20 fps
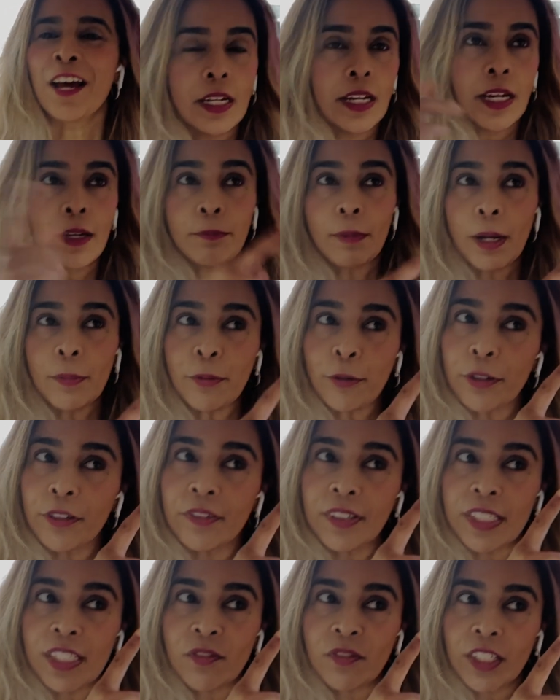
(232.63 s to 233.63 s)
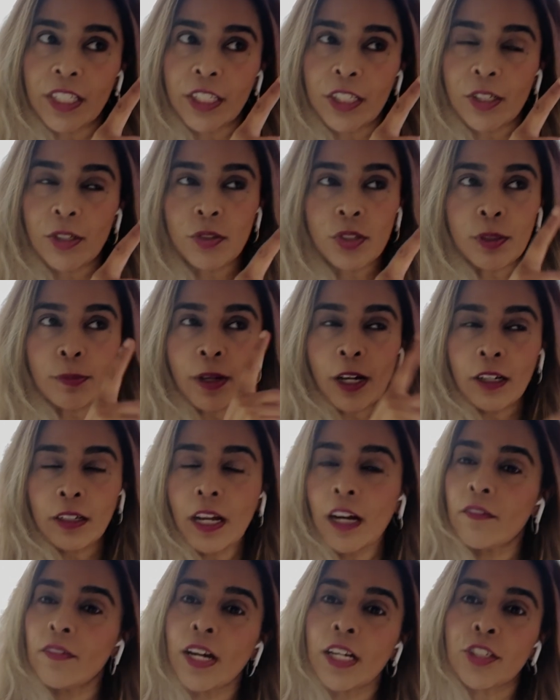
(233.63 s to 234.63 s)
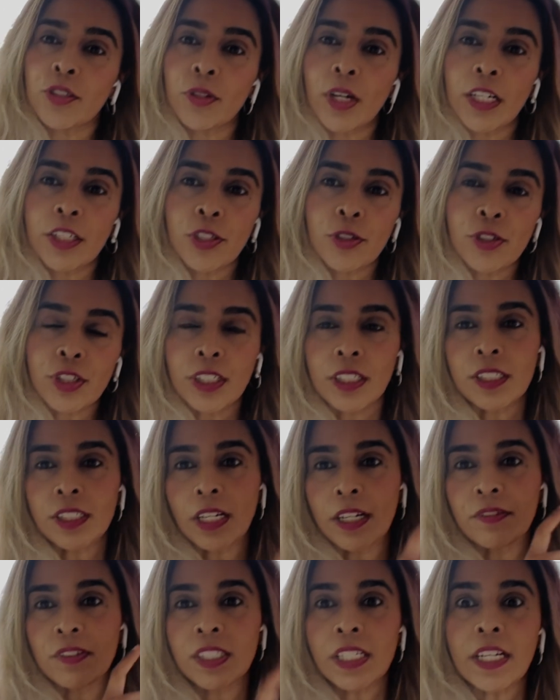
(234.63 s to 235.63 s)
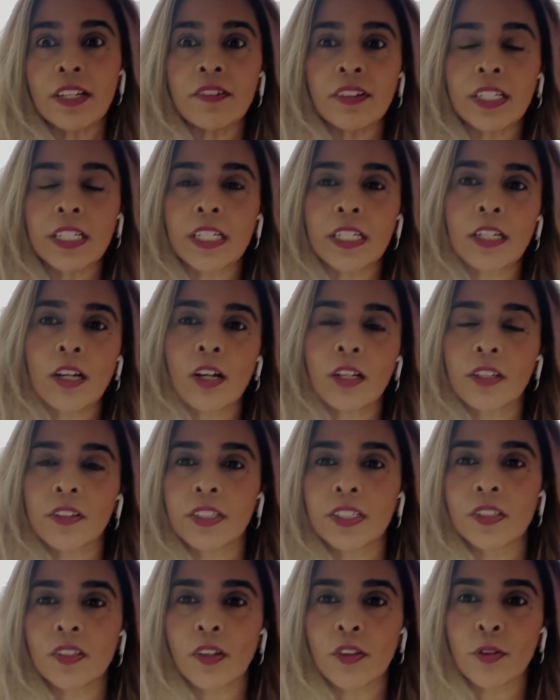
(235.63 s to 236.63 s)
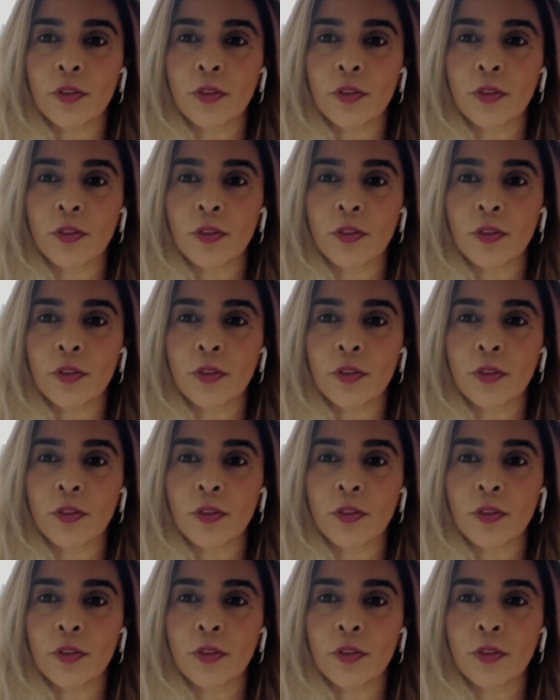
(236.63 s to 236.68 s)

In my previous videos about how vaginal estrogen is life-saving and all of these other